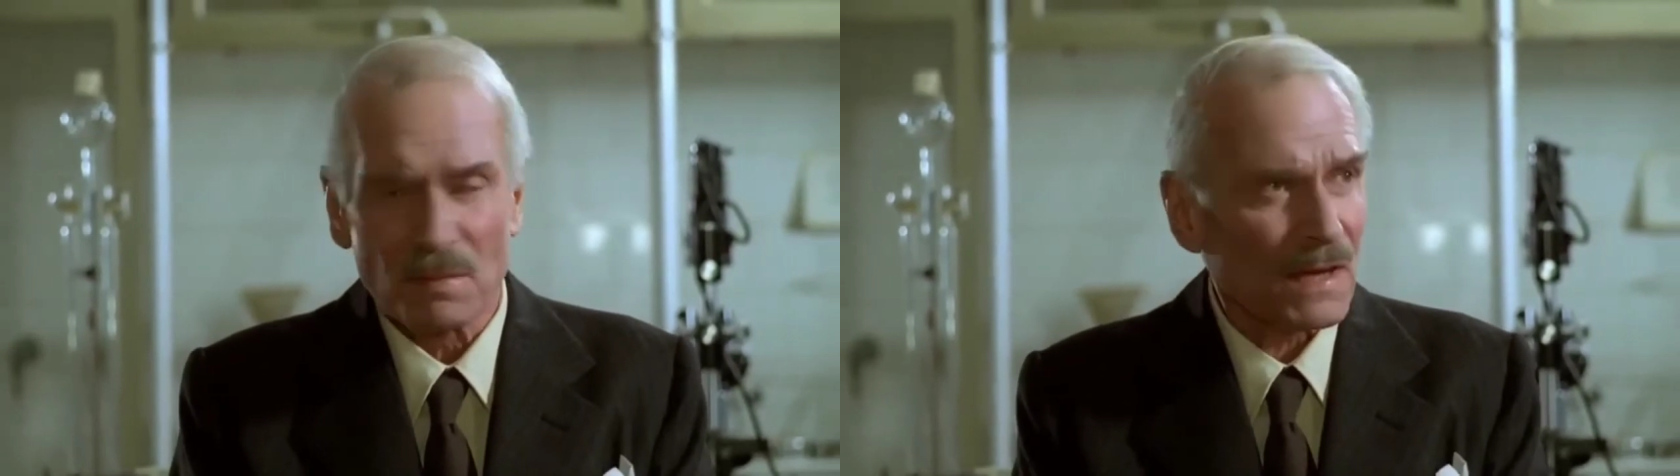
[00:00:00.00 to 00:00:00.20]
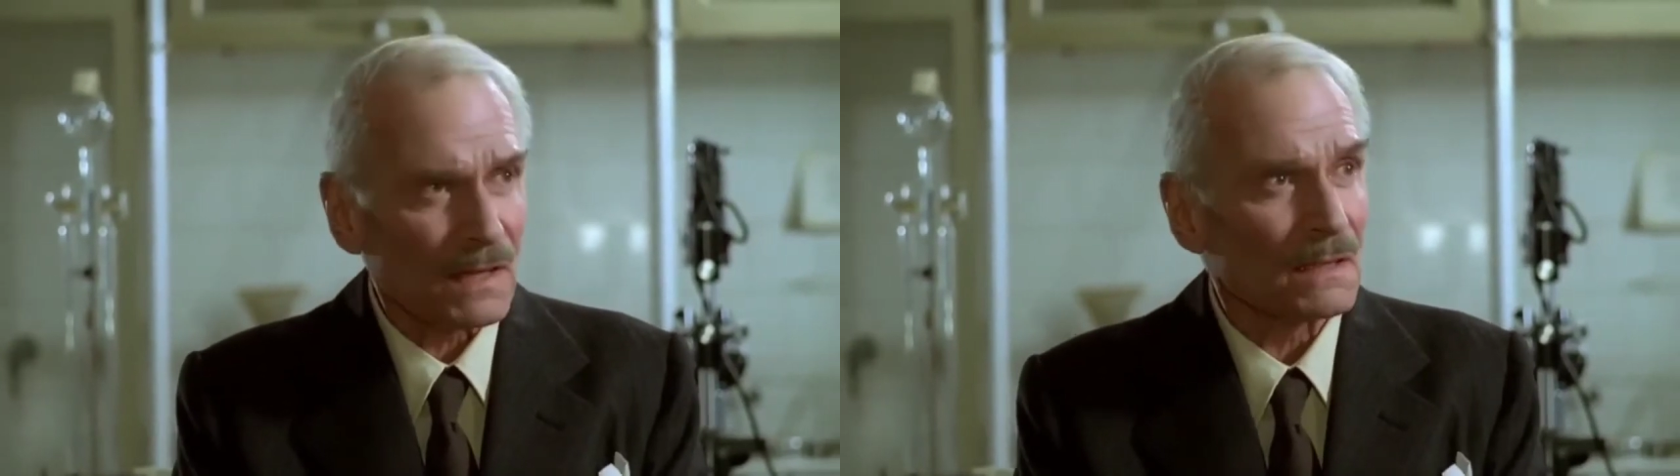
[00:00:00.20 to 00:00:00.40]

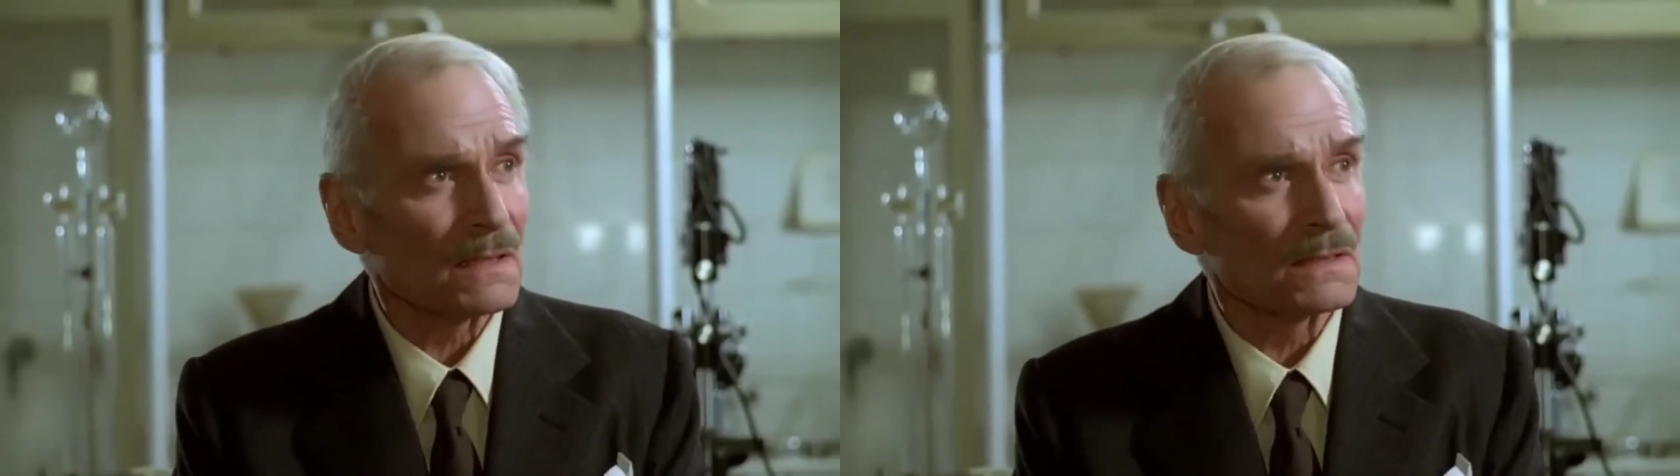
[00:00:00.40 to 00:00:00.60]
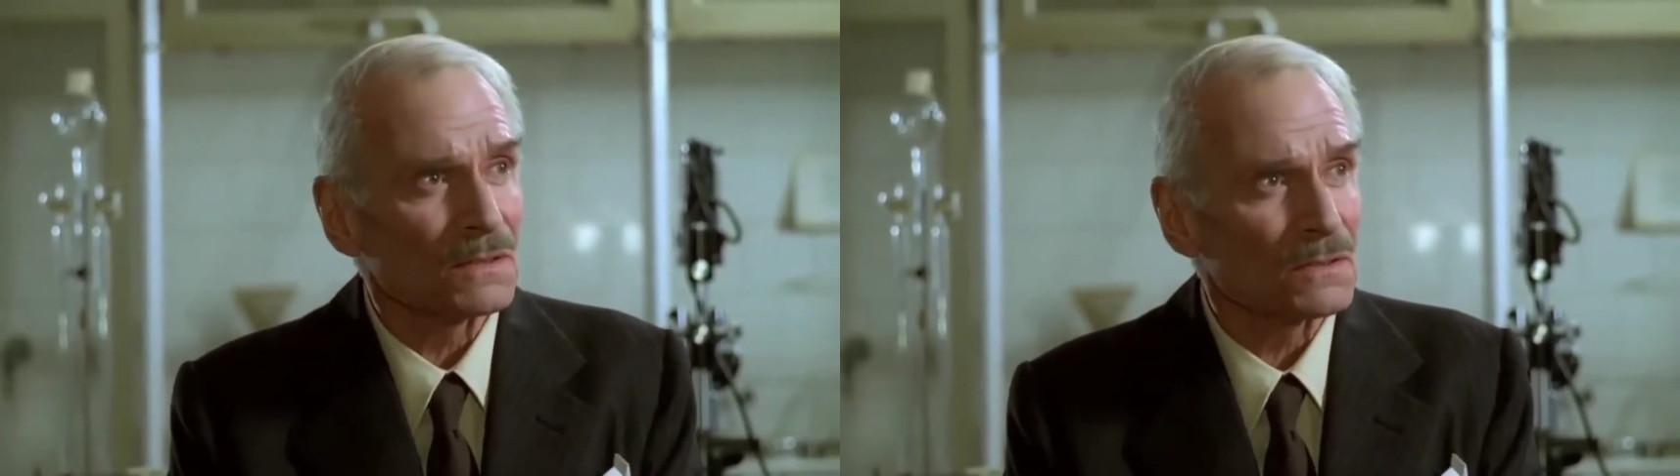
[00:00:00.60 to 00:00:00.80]
back
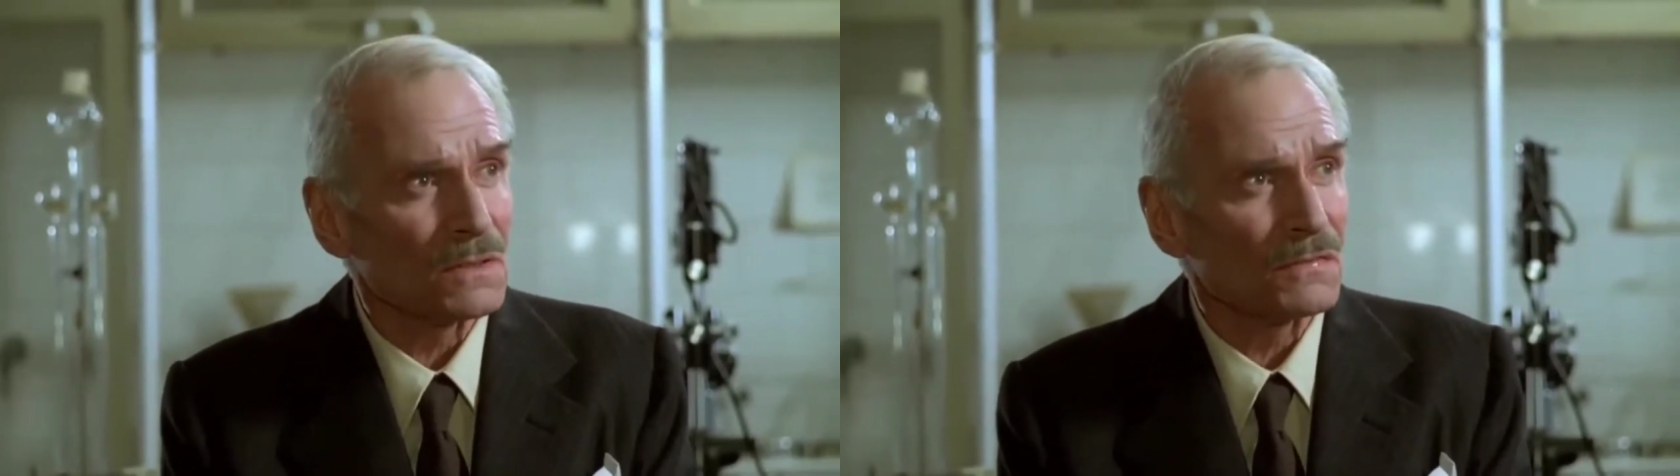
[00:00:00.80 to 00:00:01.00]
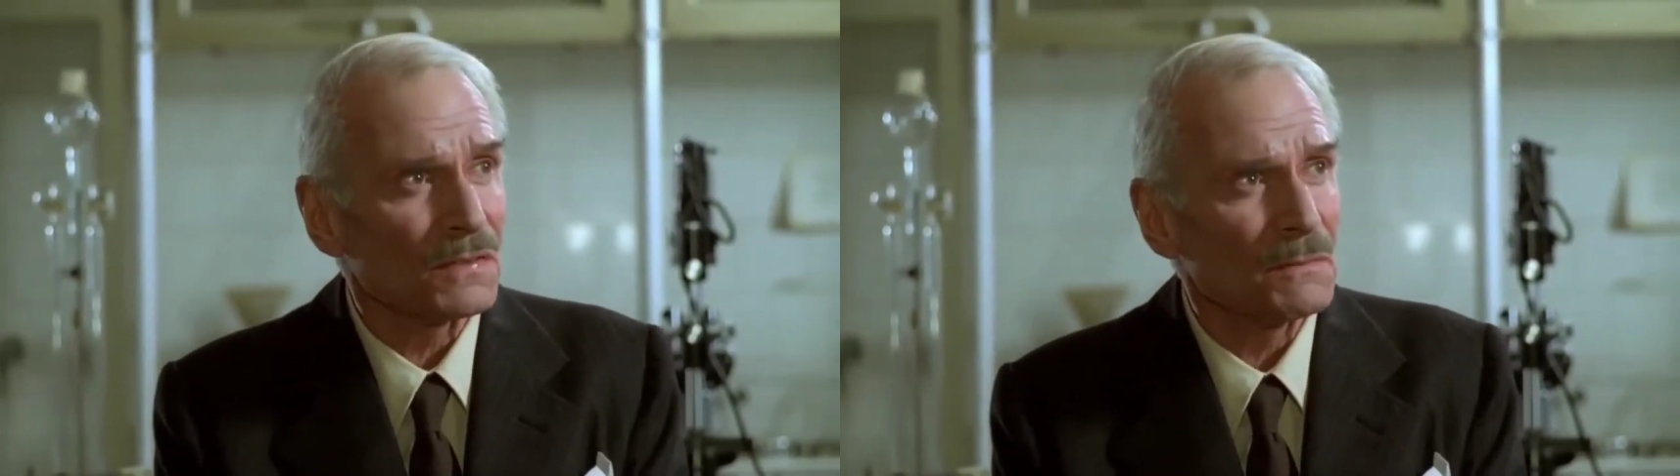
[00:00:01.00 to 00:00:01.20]
into
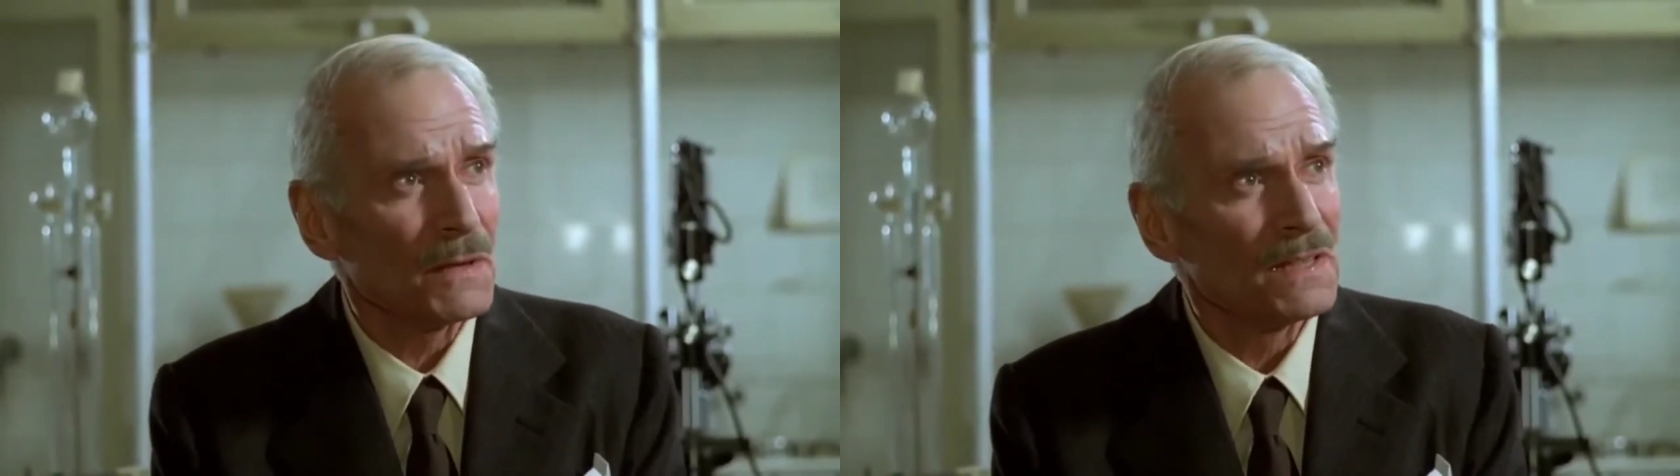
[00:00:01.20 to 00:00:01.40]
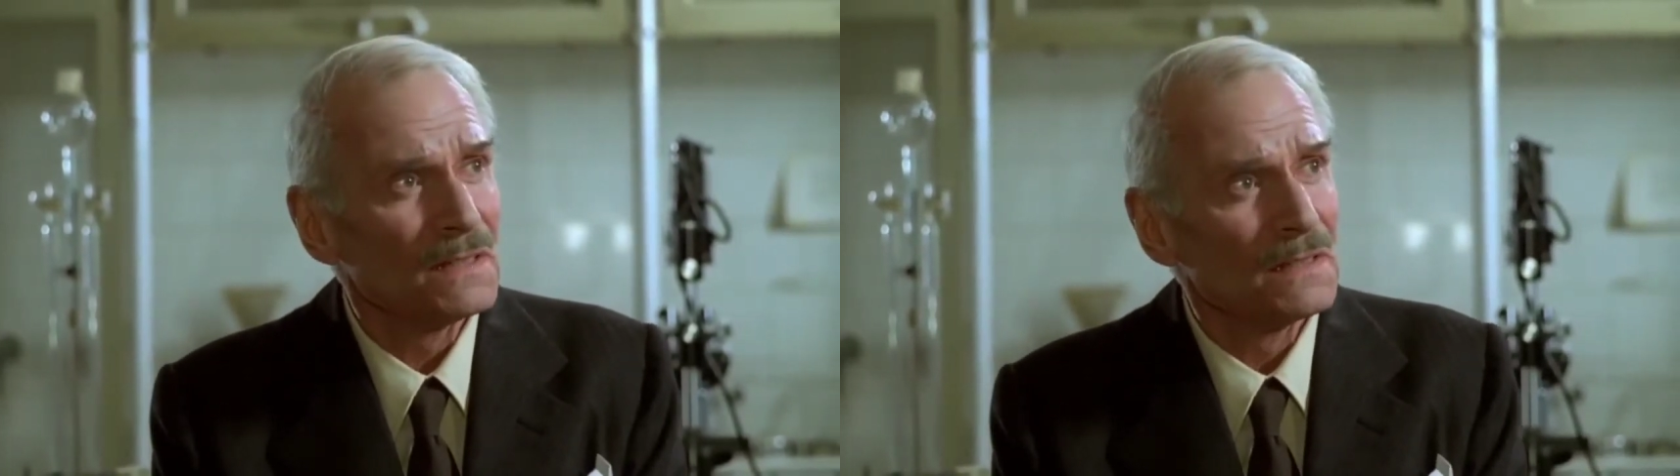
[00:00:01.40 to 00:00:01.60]
the female?